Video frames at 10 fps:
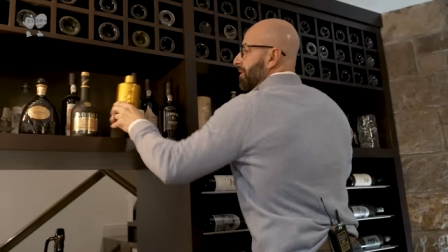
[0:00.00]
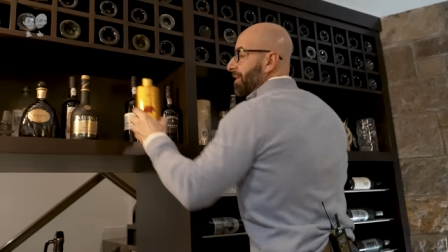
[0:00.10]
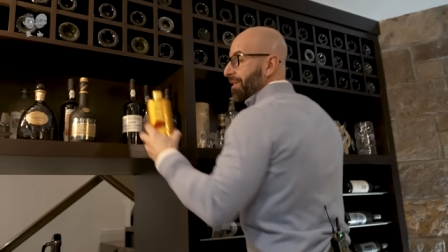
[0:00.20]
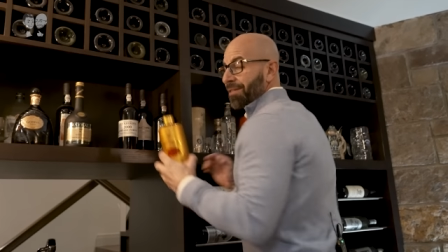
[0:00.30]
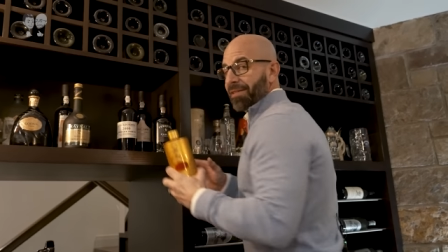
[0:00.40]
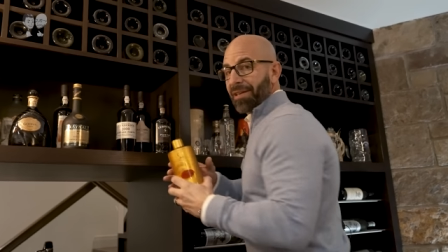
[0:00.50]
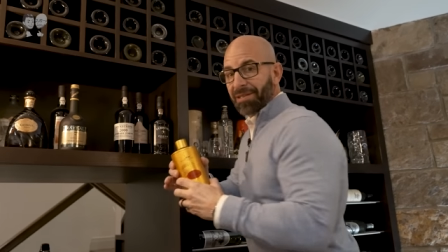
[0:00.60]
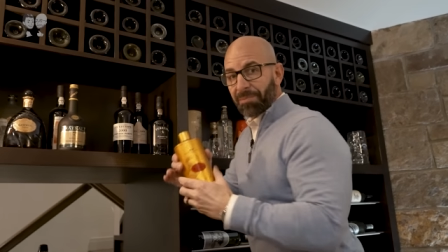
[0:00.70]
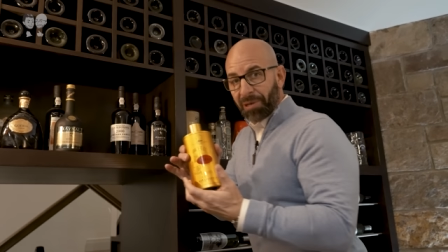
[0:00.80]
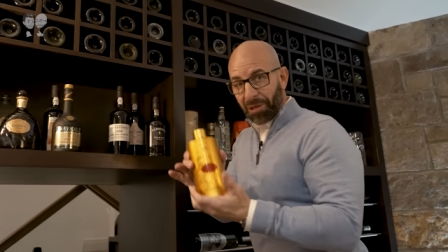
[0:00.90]
This is
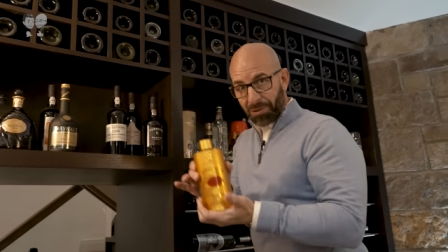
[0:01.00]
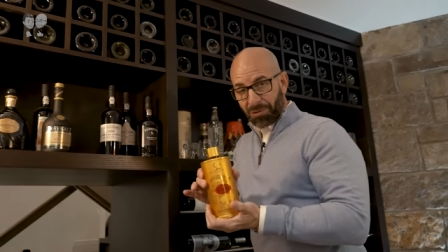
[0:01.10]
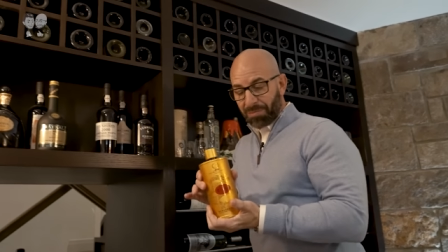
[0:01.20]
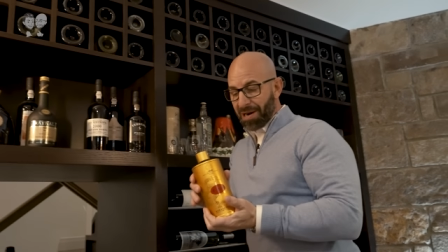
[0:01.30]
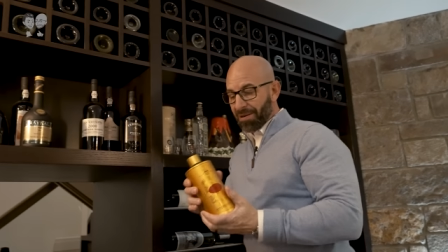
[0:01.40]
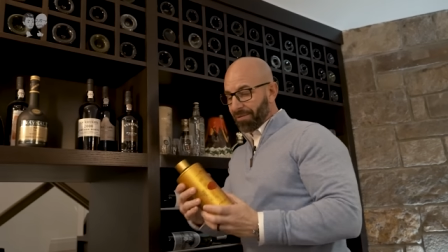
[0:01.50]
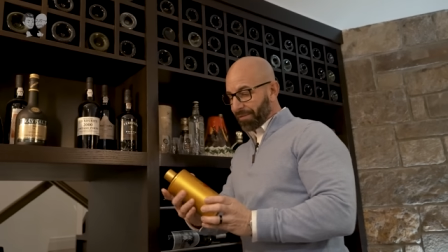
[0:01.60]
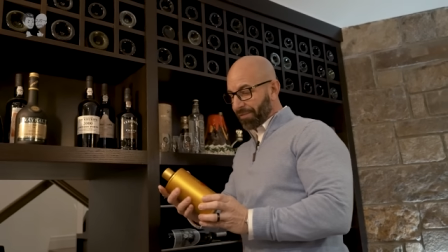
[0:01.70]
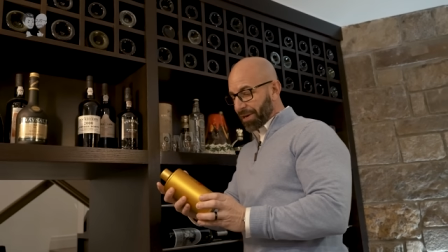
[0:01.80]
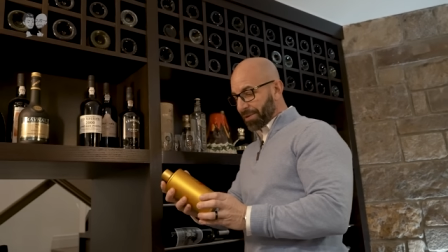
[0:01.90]
a pretty cool bottle.
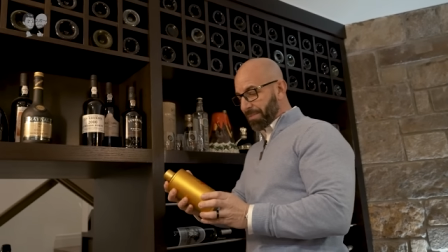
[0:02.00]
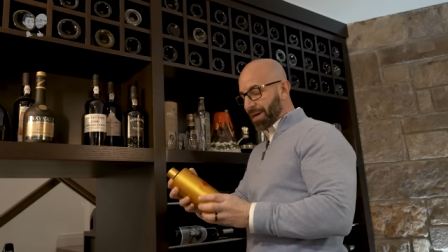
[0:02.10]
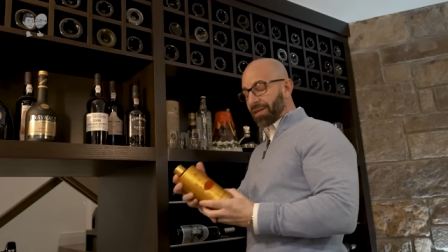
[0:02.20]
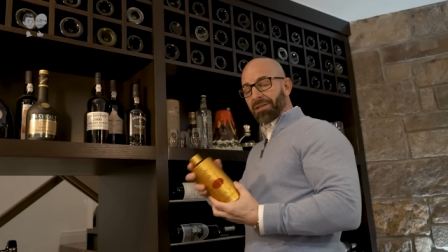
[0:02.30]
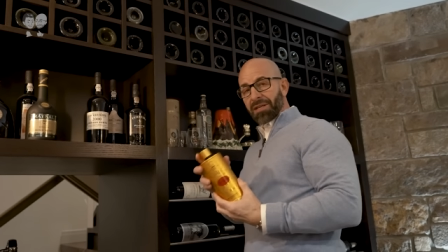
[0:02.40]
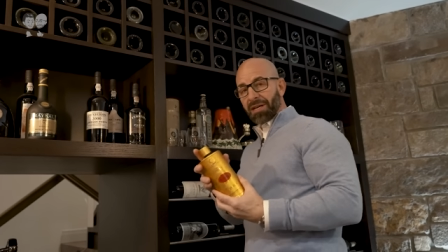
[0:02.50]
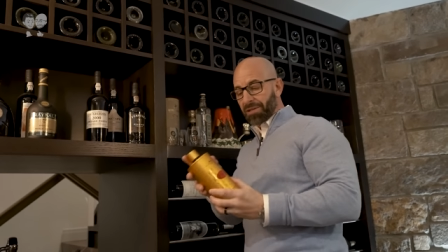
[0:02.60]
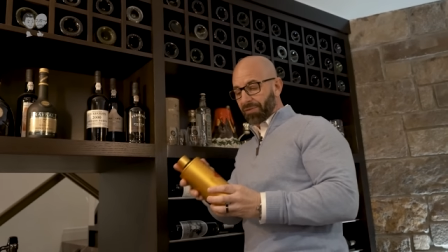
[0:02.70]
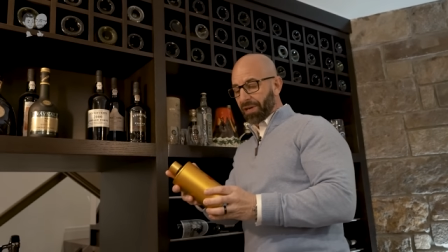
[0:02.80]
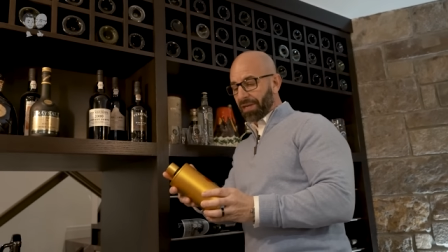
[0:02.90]
A friend of mine,
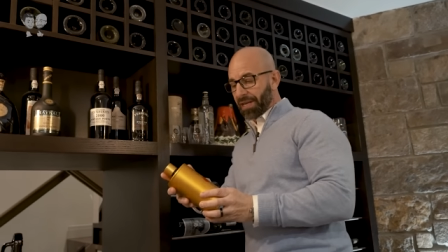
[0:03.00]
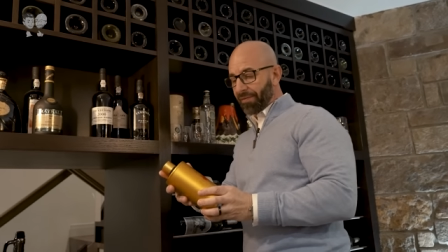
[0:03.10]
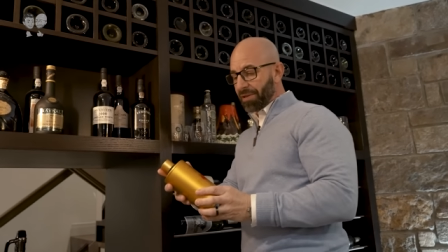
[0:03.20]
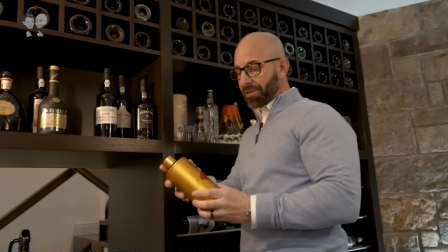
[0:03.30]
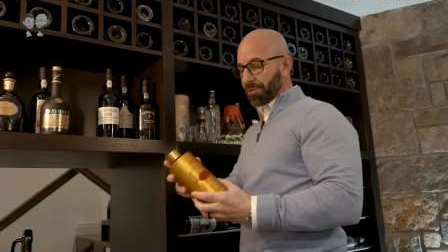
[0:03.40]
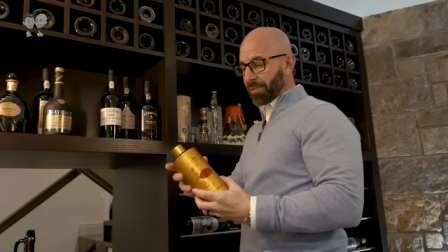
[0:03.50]
Chinese friend, gave this to